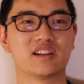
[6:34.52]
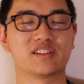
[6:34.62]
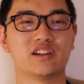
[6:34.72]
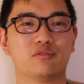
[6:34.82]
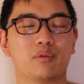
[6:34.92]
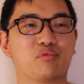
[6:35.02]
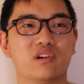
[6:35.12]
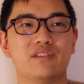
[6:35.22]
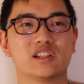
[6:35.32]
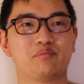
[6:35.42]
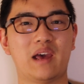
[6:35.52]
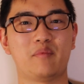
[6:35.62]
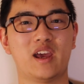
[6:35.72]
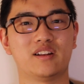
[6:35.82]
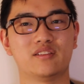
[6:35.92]
because, you know, with previous
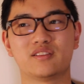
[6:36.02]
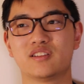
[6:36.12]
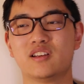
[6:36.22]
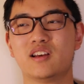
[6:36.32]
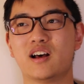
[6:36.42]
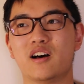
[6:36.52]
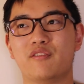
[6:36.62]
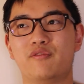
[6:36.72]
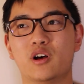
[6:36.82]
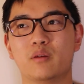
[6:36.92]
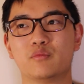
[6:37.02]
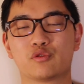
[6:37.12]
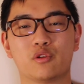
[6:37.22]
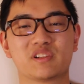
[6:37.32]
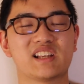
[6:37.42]
Batman uh,
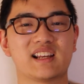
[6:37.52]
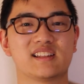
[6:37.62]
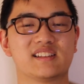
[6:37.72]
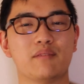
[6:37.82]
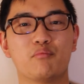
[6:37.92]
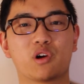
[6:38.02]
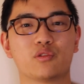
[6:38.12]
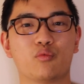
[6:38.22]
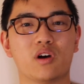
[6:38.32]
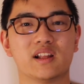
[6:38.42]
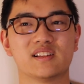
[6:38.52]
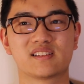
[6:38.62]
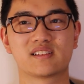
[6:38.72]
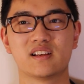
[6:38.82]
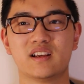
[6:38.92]
films, well, besides the Tim Burton
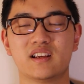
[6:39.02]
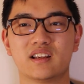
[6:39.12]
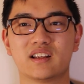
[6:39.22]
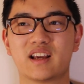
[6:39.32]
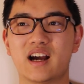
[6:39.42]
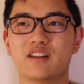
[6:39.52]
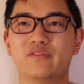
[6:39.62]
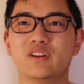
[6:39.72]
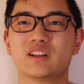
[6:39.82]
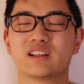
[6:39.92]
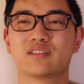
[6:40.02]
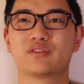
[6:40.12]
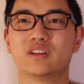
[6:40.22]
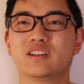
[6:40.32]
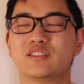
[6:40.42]
ones, it kind of feels like
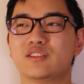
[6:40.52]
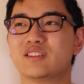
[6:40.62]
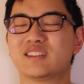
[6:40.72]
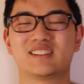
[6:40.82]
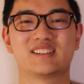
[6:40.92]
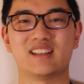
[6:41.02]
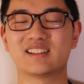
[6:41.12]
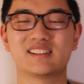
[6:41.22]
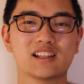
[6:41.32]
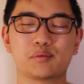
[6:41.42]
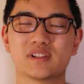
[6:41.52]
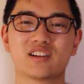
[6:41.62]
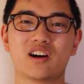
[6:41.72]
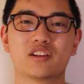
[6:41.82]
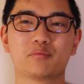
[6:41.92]
it, it says it takes place
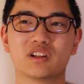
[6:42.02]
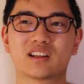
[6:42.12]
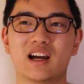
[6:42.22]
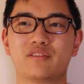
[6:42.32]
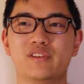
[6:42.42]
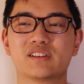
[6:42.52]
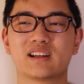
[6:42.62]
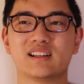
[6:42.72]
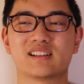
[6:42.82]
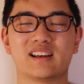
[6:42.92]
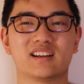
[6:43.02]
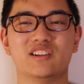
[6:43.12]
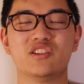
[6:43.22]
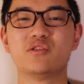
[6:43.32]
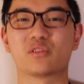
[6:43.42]
in Gotham, but it kind of feels like it's like
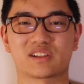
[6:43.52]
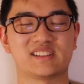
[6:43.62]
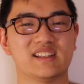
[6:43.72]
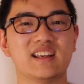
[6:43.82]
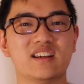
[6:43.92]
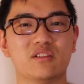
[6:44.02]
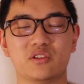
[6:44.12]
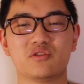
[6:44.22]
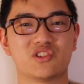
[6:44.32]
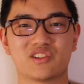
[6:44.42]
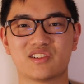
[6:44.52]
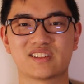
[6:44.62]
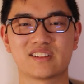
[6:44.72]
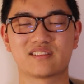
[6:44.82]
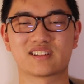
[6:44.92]
in New York City or New
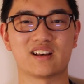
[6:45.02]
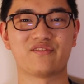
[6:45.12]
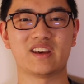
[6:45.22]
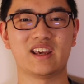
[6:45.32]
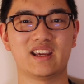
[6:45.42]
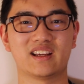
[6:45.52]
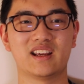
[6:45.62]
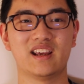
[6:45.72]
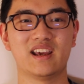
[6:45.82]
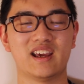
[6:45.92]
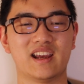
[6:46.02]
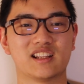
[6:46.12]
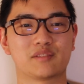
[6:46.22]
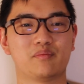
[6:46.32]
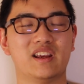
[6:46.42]
Jersey or something.
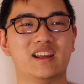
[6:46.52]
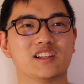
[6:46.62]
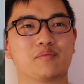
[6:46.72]
And, and